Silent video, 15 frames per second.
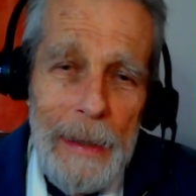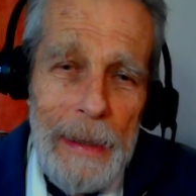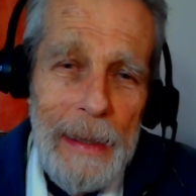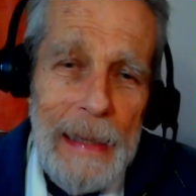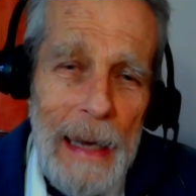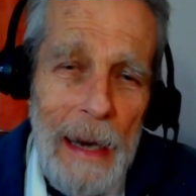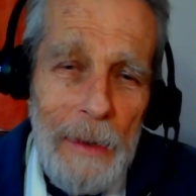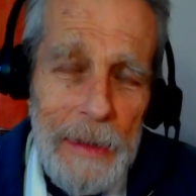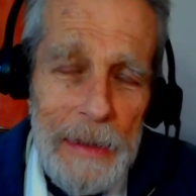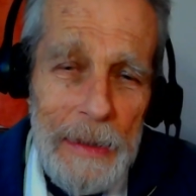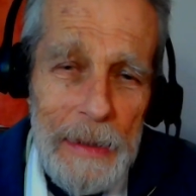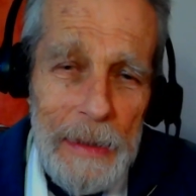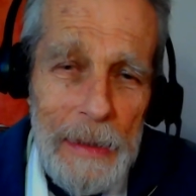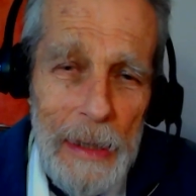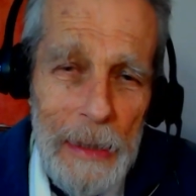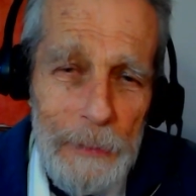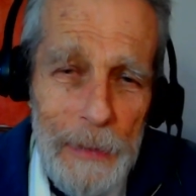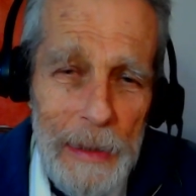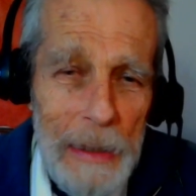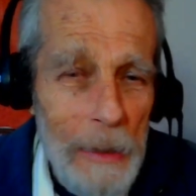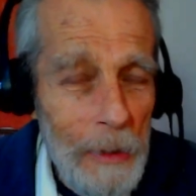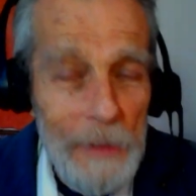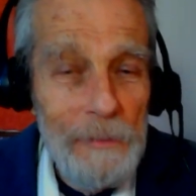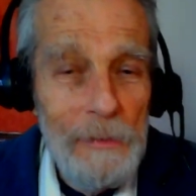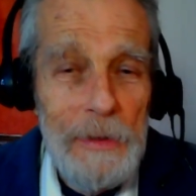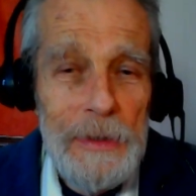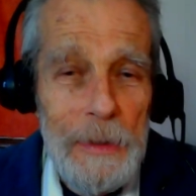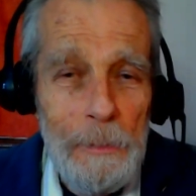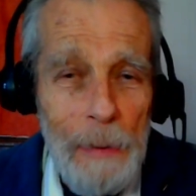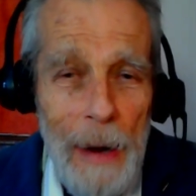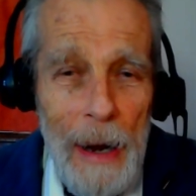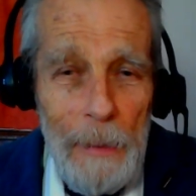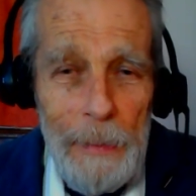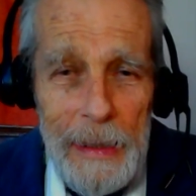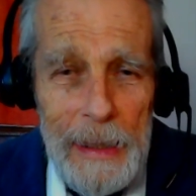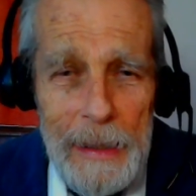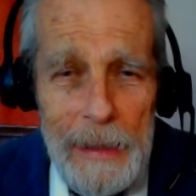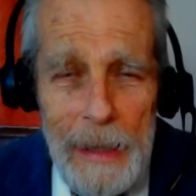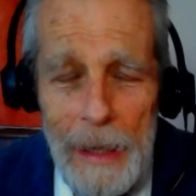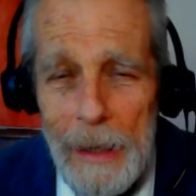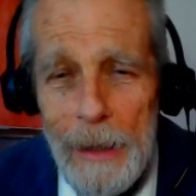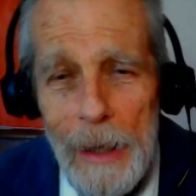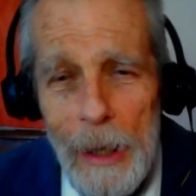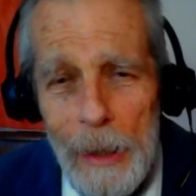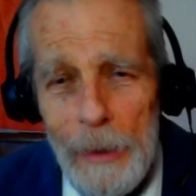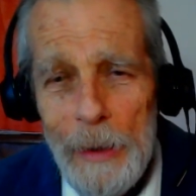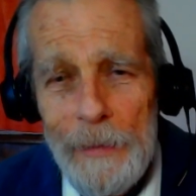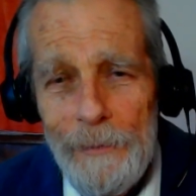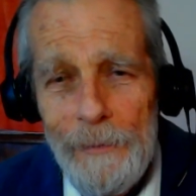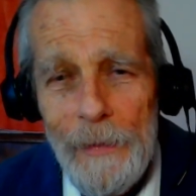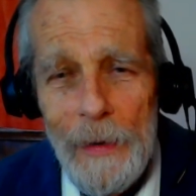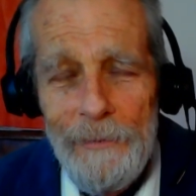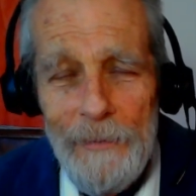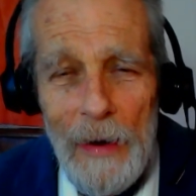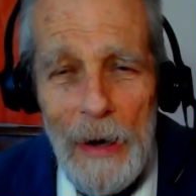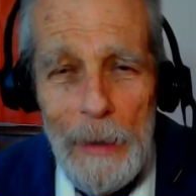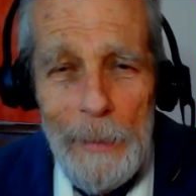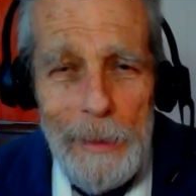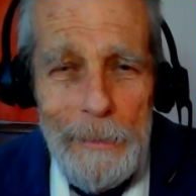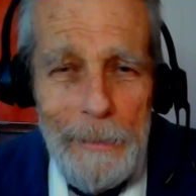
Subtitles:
get out into the country, look for some property, look for a farmer.